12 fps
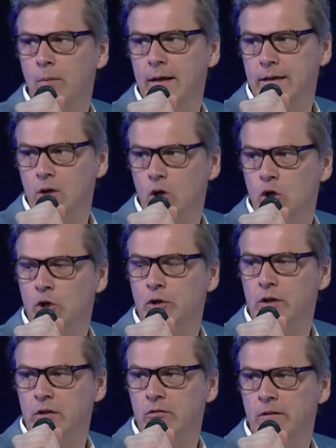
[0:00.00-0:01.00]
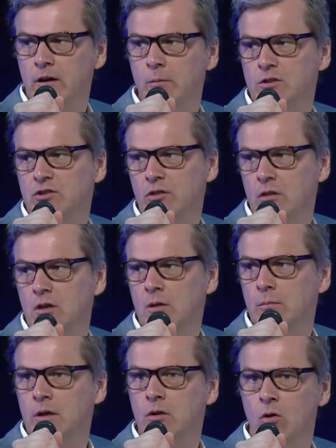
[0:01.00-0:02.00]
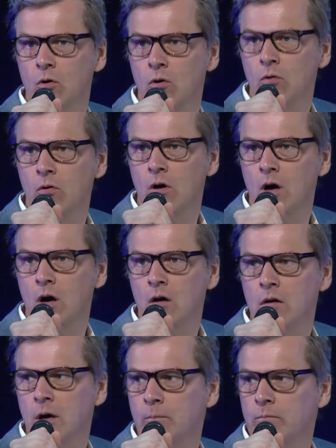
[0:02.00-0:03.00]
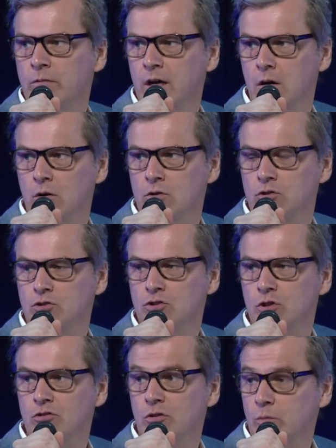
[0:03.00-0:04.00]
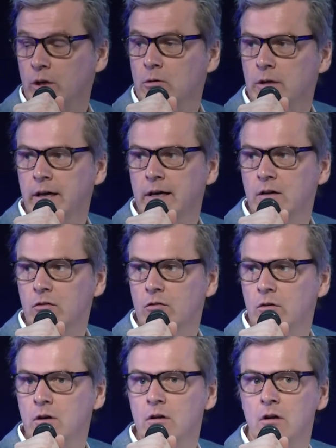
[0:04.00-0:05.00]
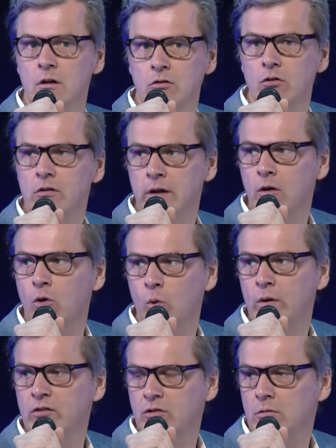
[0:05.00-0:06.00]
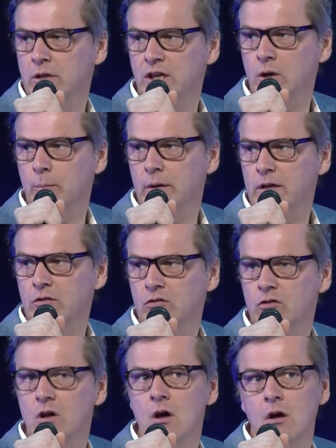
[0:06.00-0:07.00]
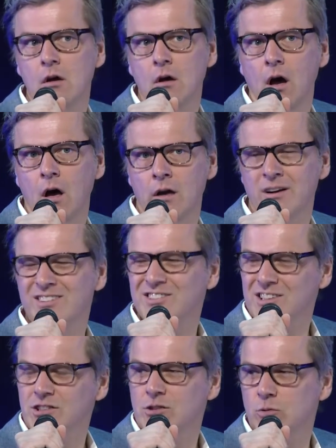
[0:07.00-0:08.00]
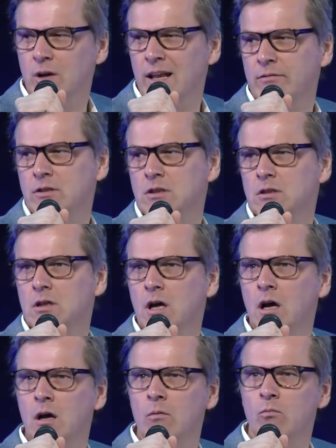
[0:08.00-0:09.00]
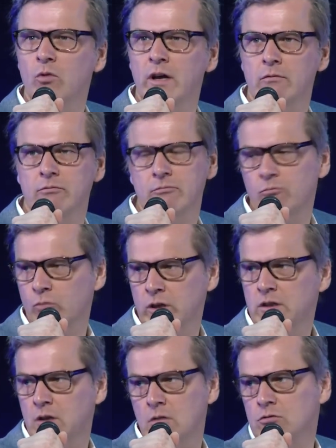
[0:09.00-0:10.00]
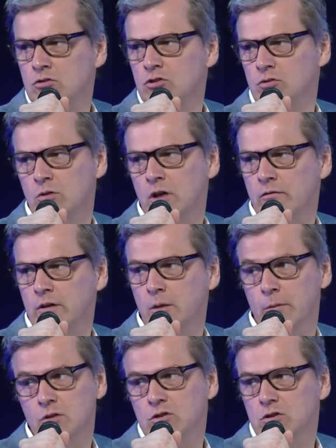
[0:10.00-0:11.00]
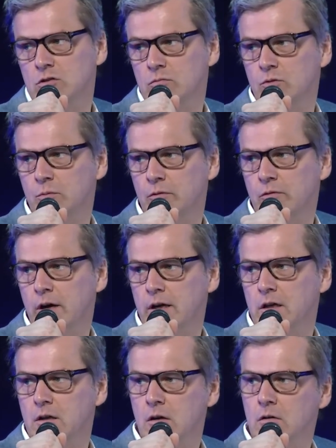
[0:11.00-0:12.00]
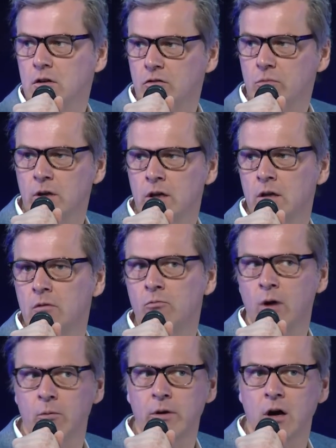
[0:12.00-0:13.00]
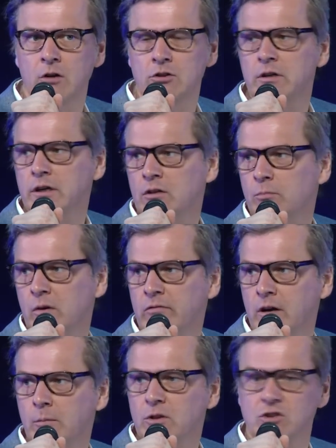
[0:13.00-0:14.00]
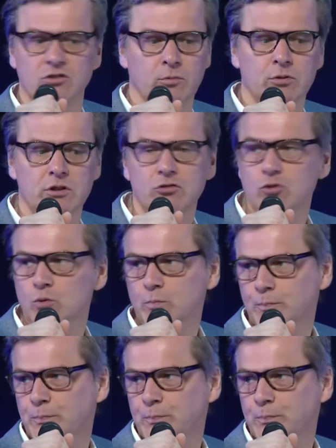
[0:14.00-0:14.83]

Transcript: play and learn is very much a theme in all our Nickelodeon shows that we create. So that they're always curriculum-based. In our 6 to 11, we don't do that very much, to be frank. No, it's really where we are doing it very much is in preschool.